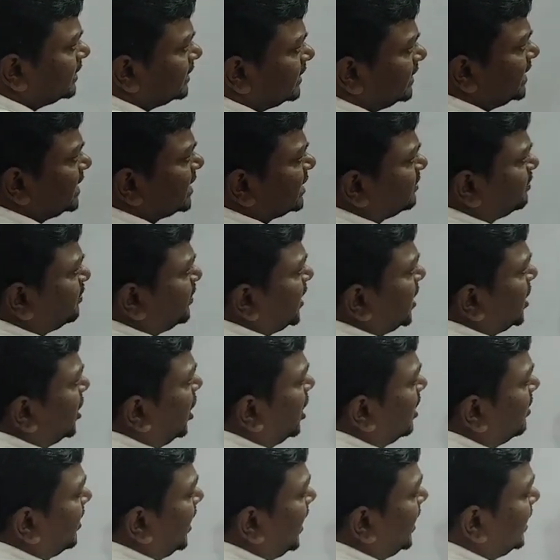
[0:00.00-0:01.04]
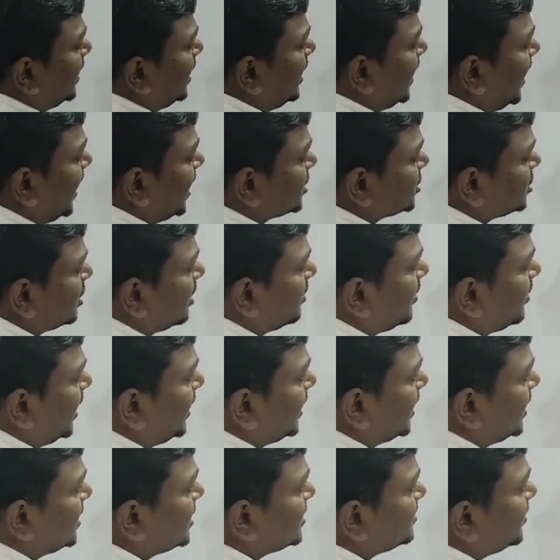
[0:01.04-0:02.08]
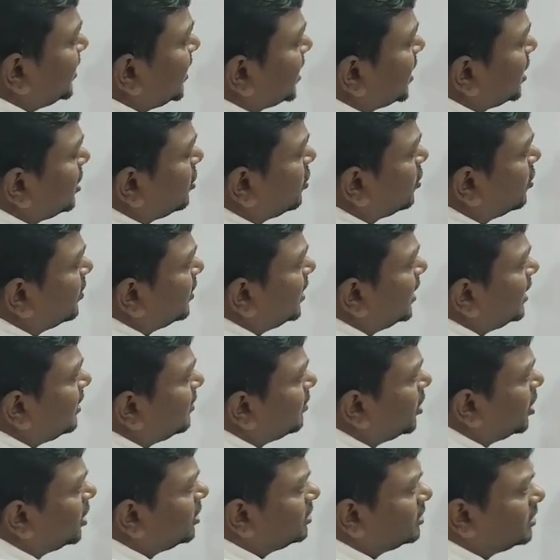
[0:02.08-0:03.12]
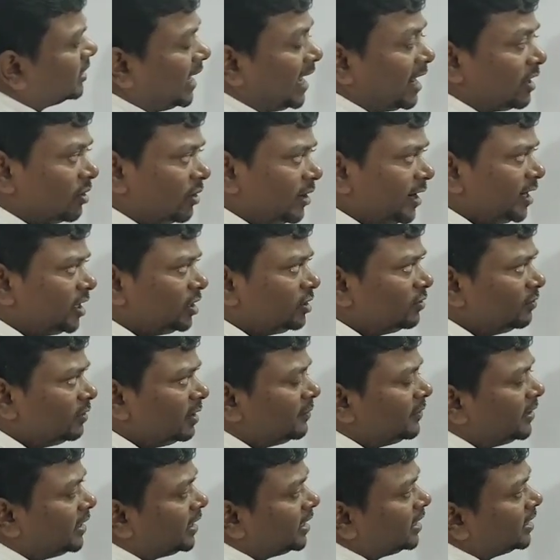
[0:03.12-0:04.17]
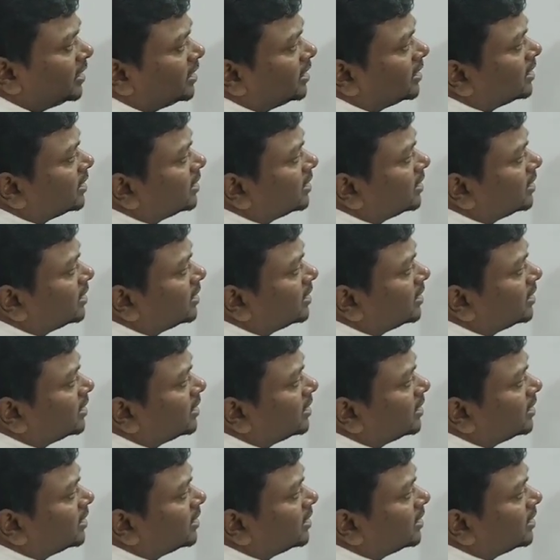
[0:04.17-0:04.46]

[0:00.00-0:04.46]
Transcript: this p orbital, s orbital is making covalent bond according to VBT.